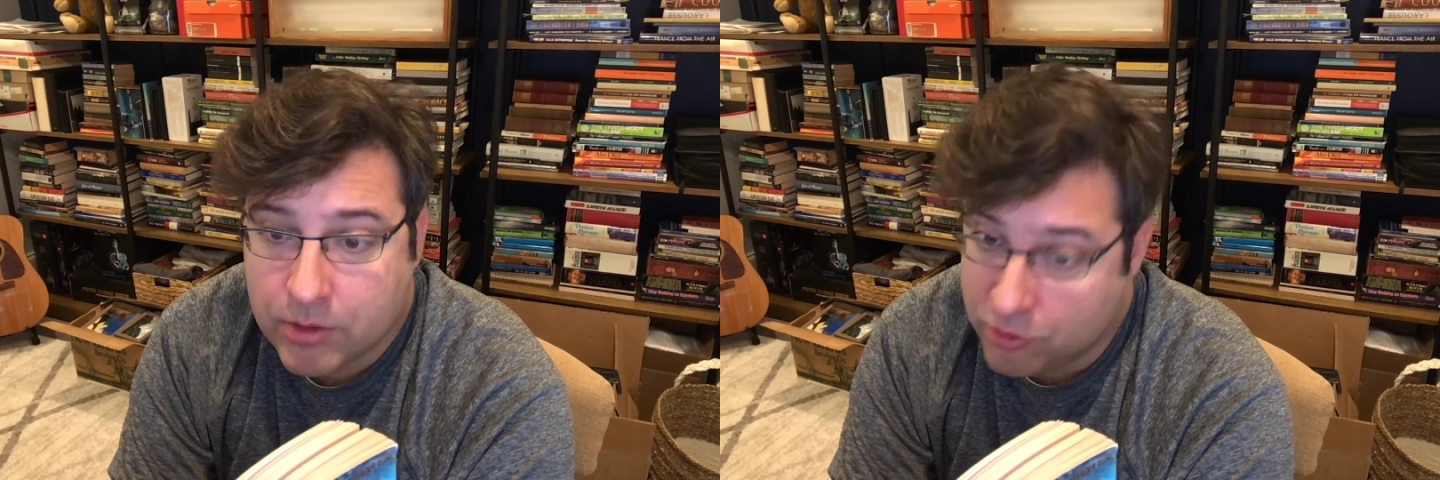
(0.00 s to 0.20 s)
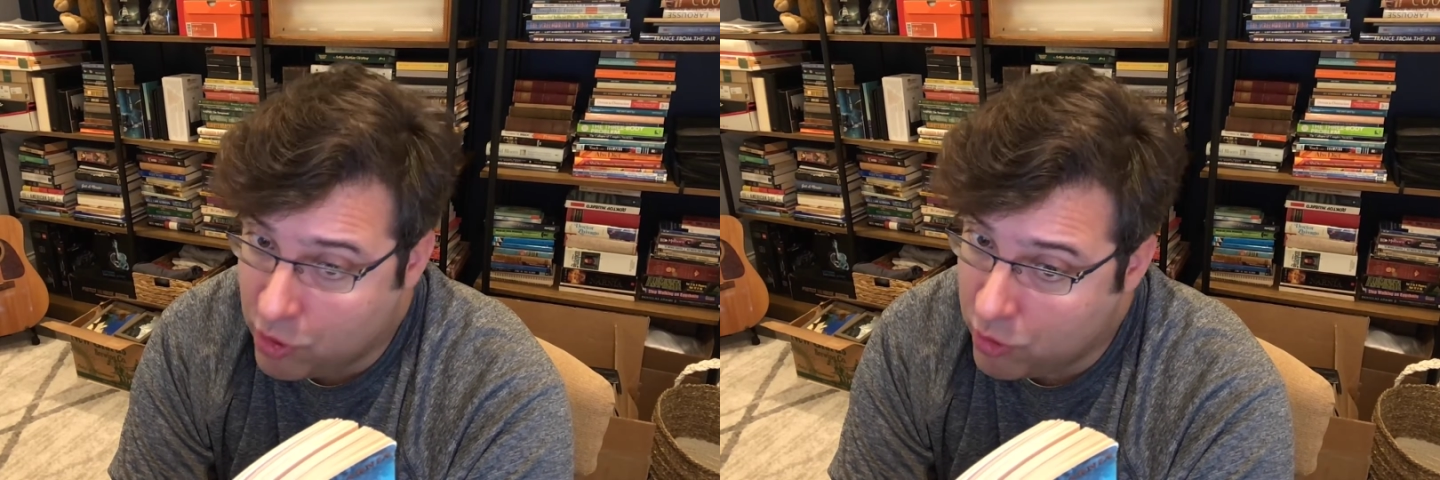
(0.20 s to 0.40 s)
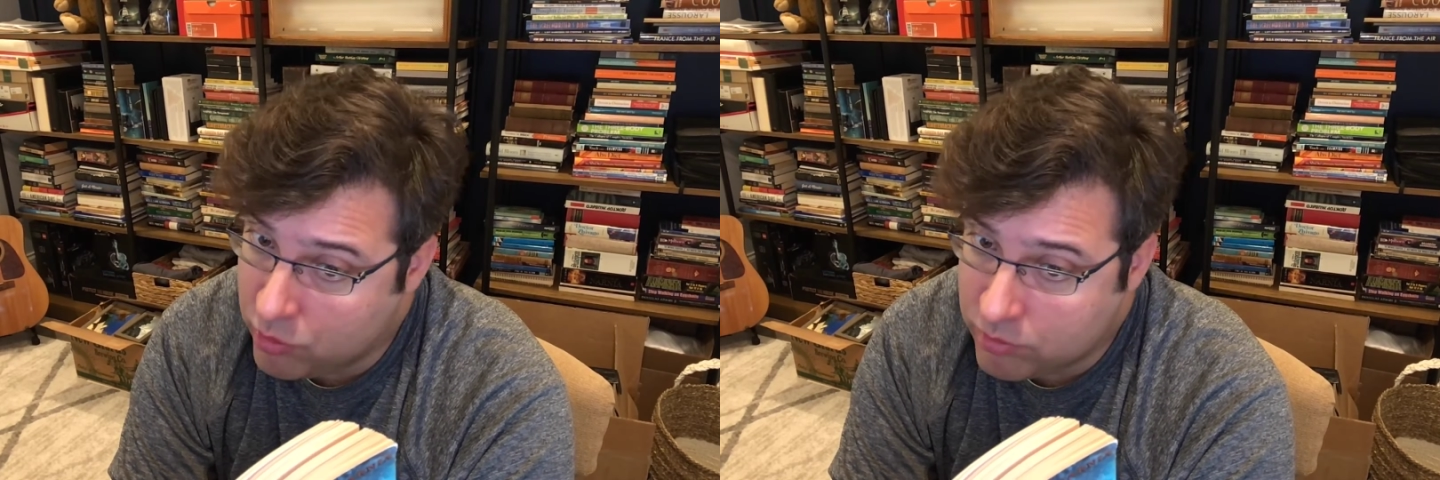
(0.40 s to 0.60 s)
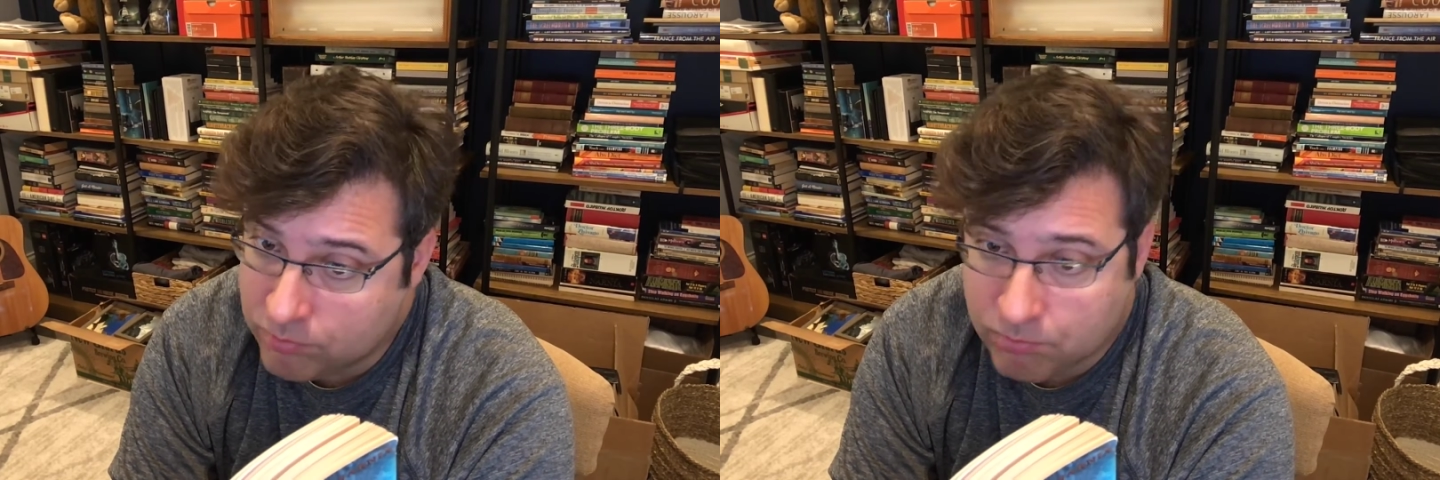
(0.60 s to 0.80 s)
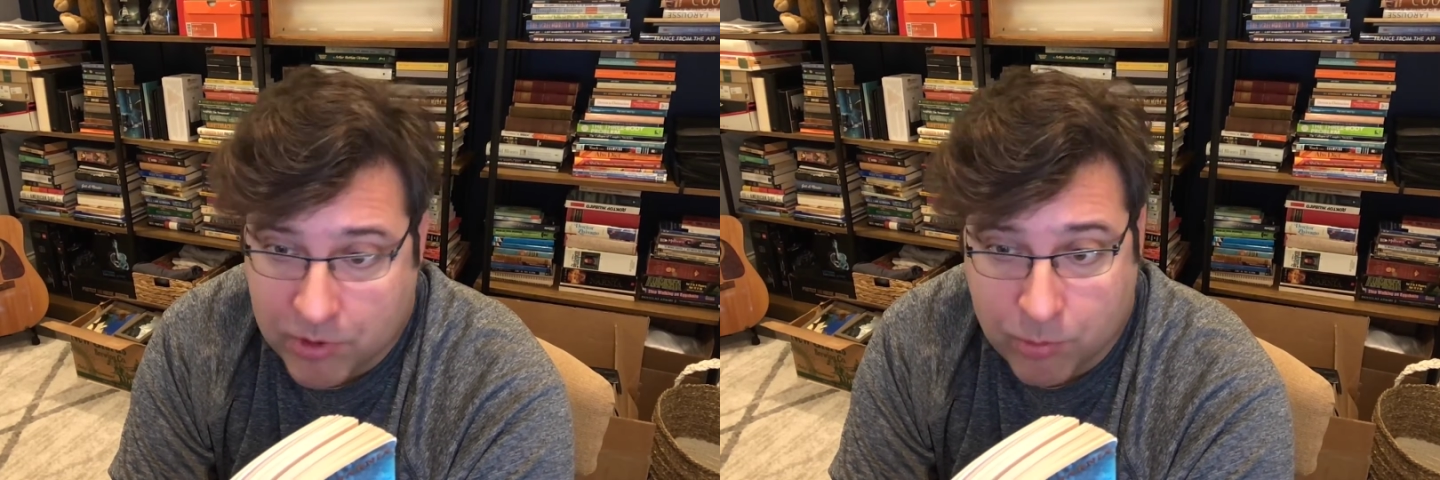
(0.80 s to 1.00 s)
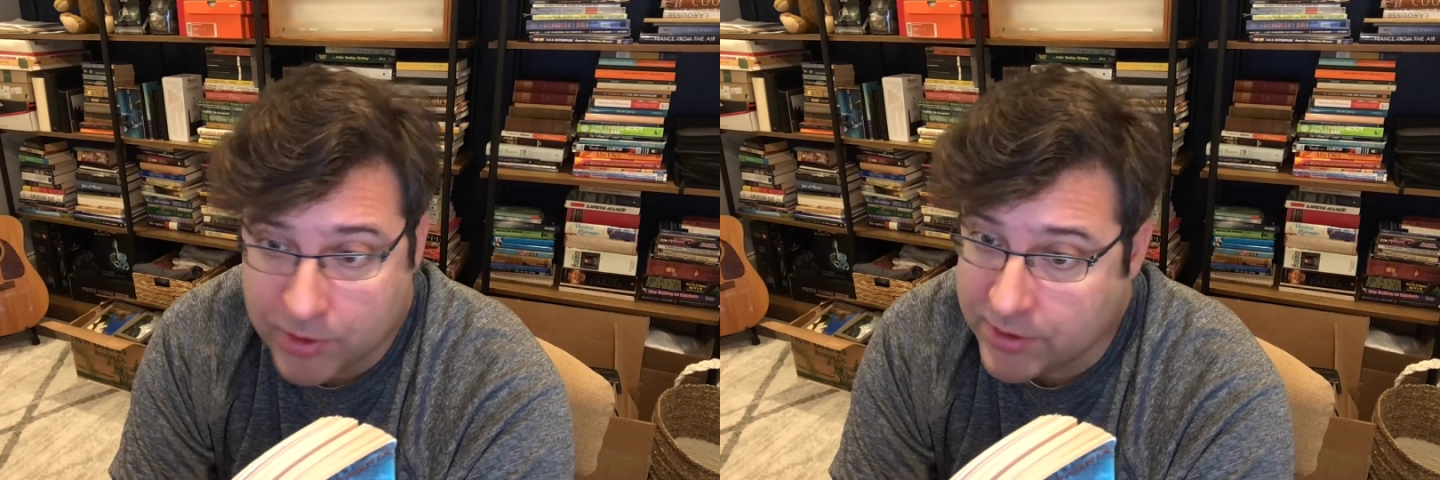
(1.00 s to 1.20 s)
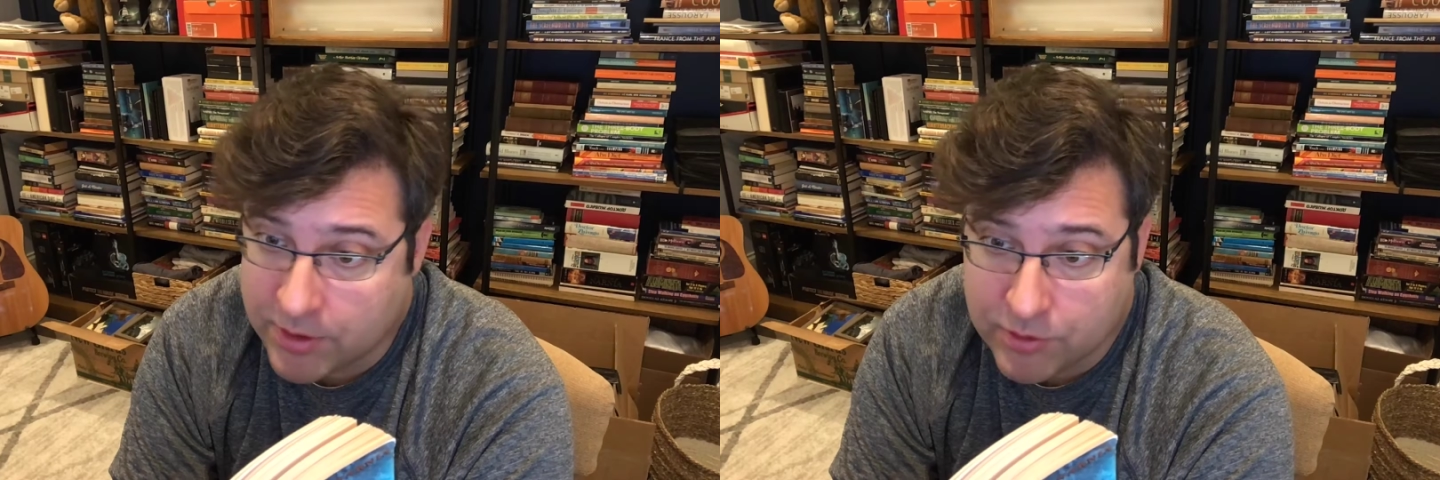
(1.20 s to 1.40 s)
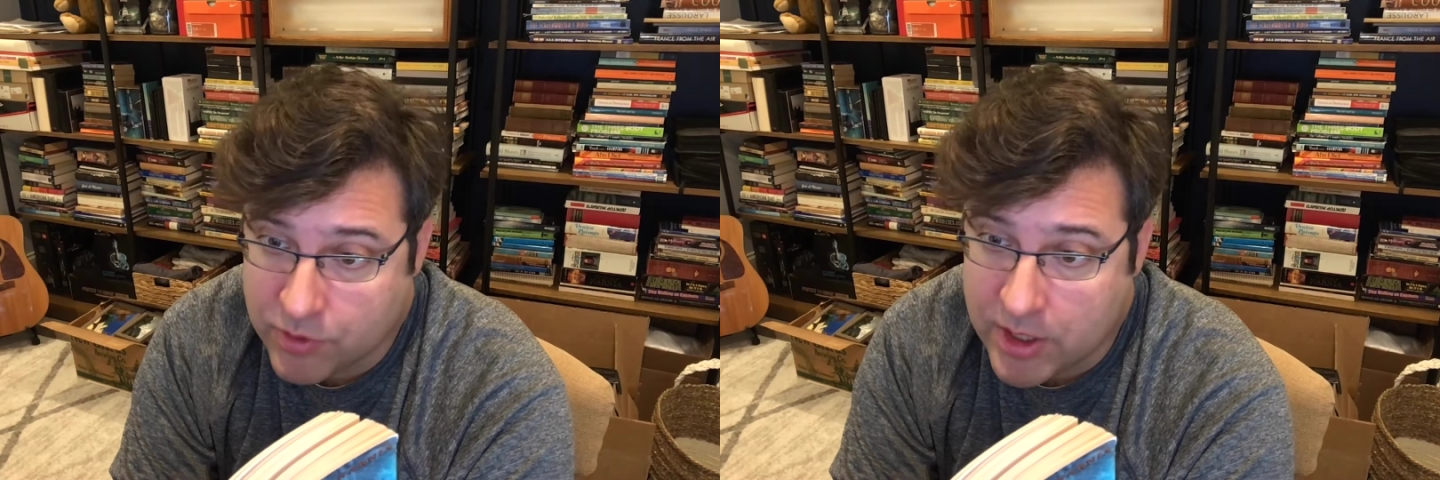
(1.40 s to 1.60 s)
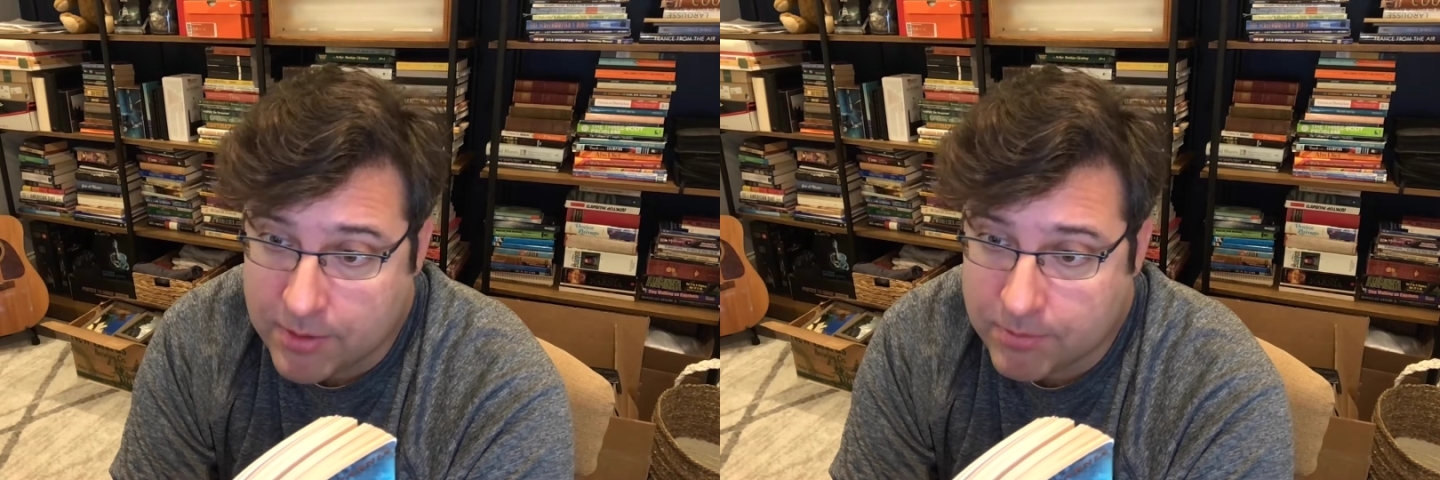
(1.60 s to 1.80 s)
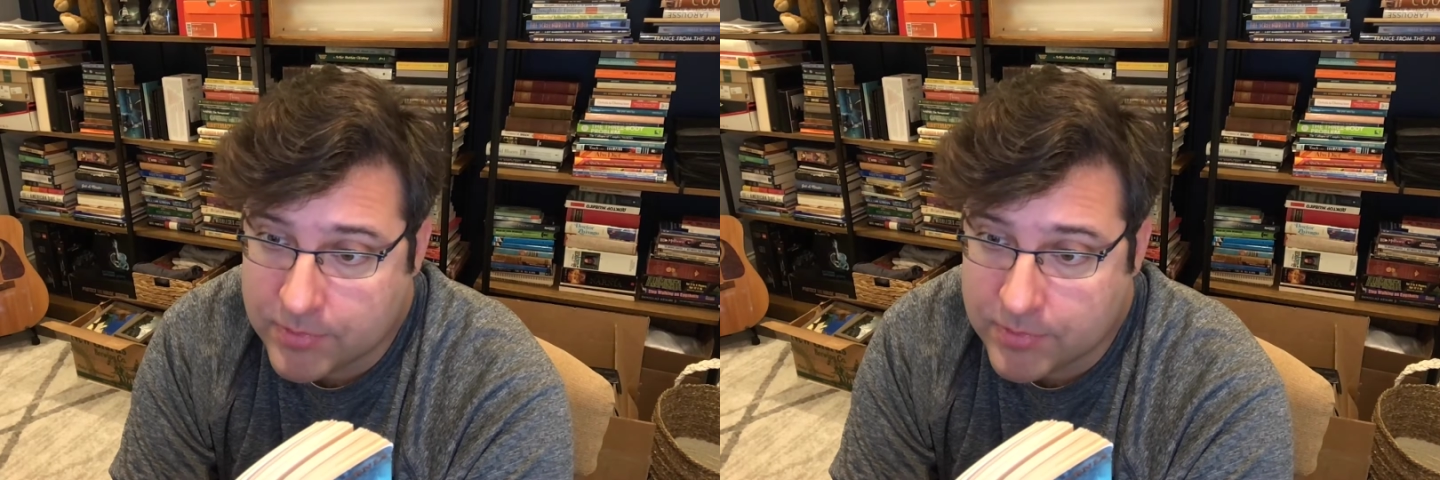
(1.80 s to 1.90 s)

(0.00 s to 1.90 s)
No, it wasn't a dream,